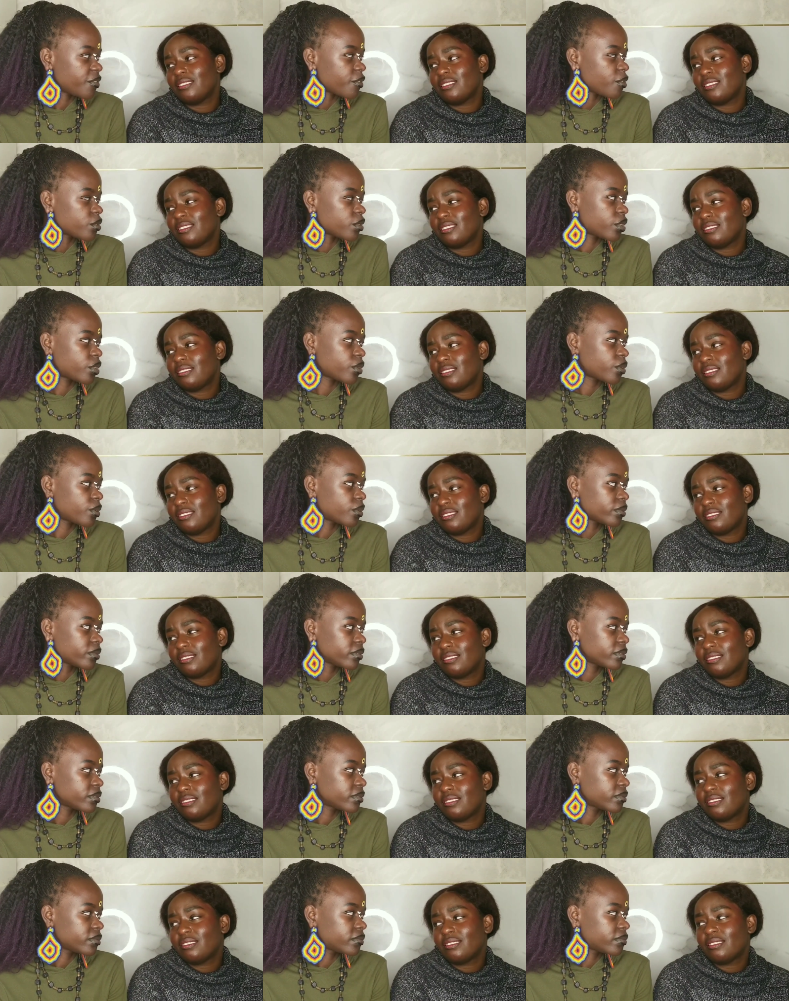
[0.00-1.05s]
Speaker 1: fault
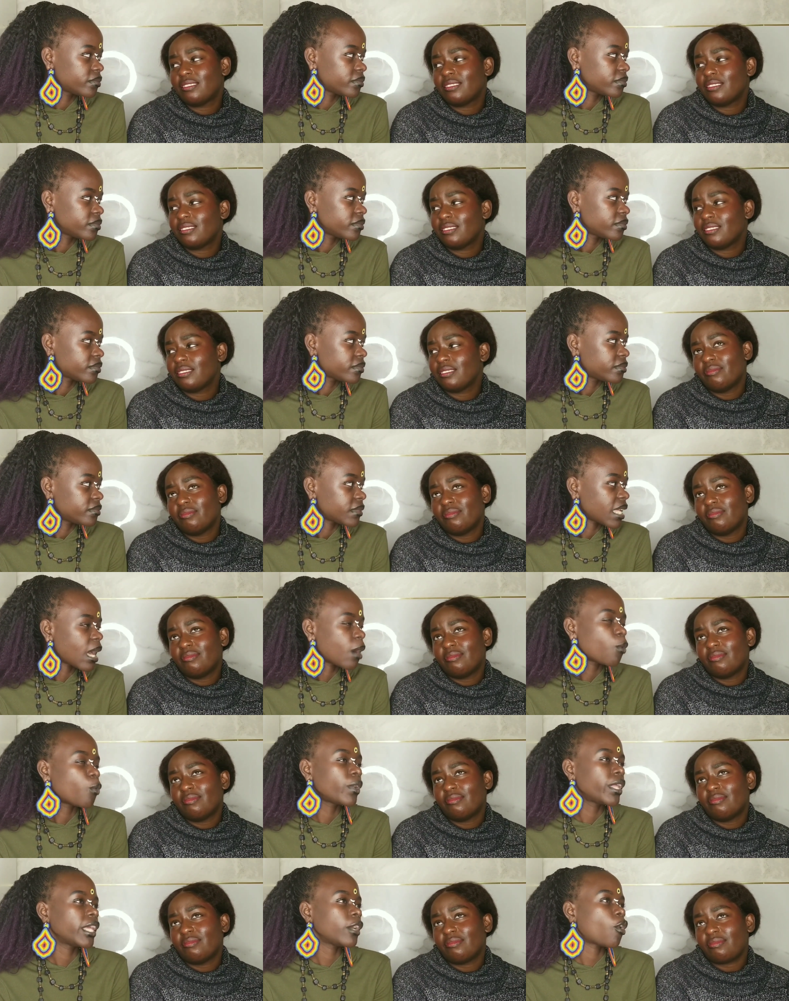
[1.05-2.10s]
though?
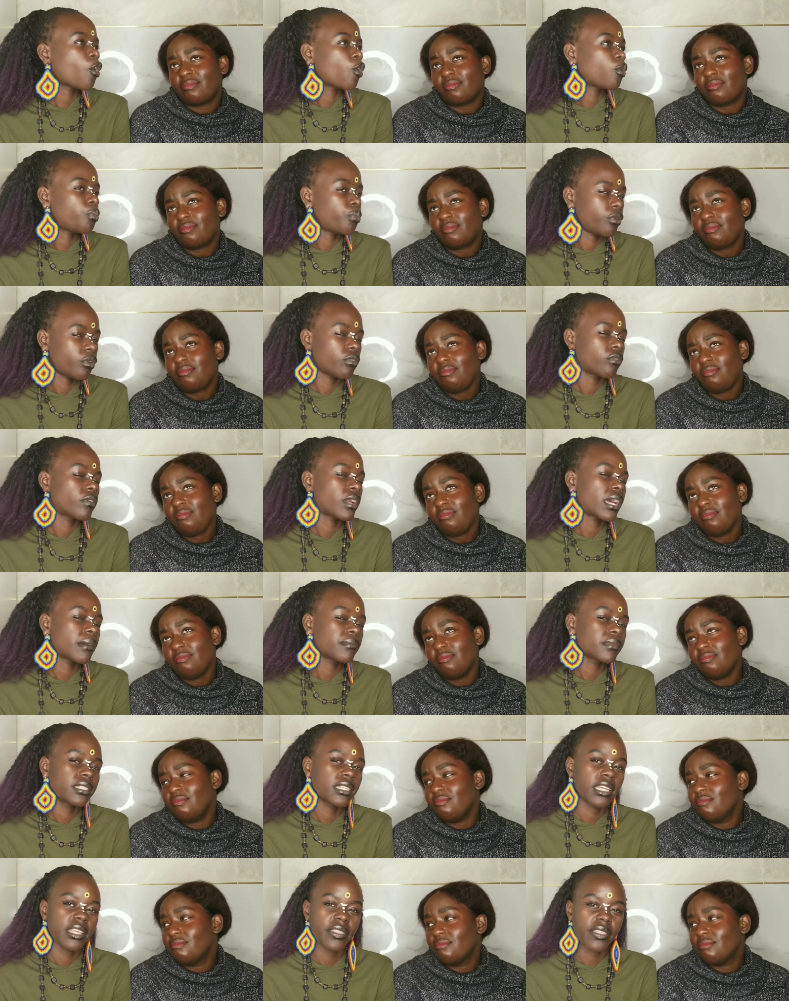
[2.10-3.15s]
Are we all
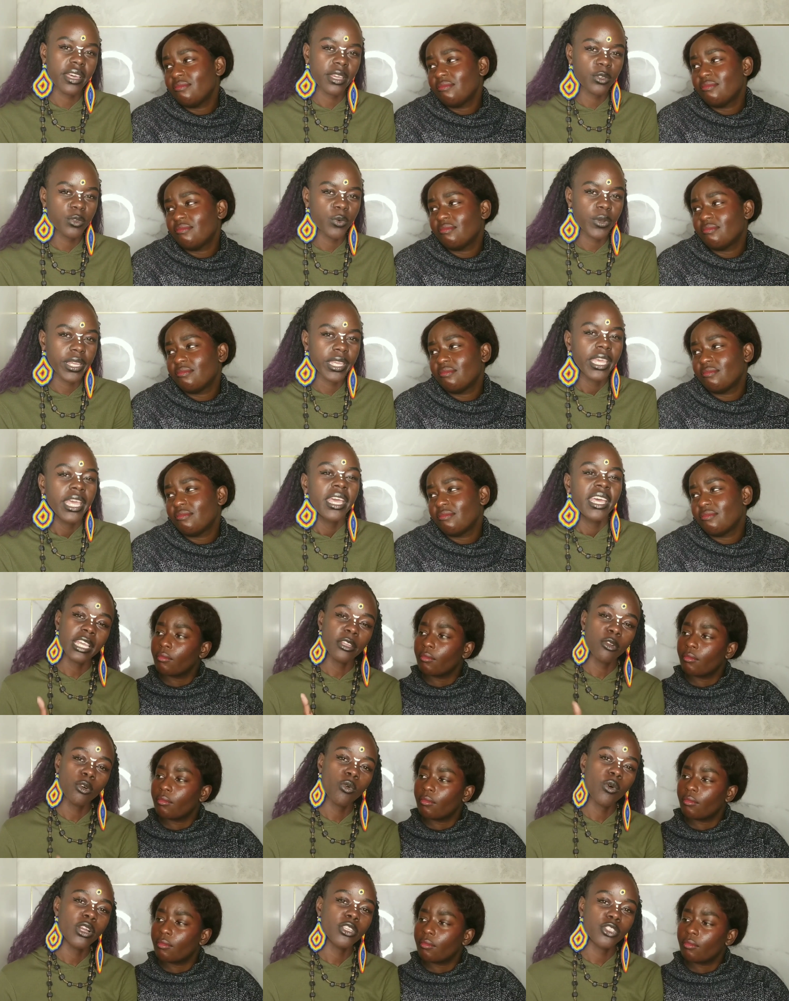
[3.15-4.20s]
programmed in that way?
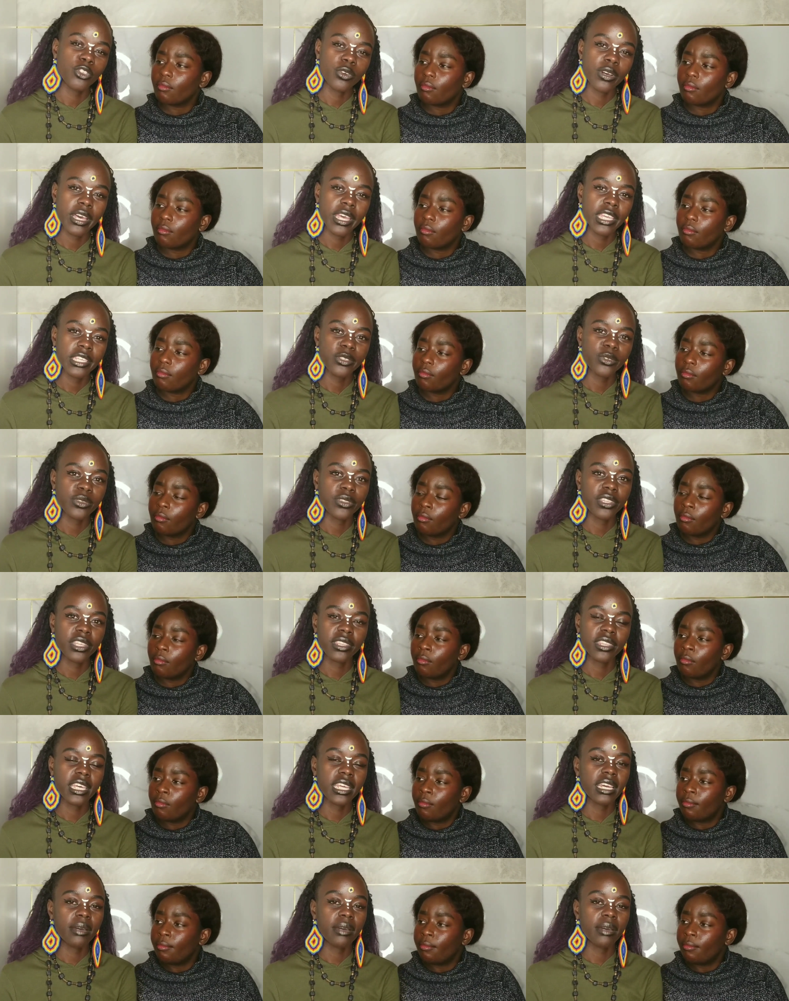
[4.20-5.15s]
I don't want you guys to think that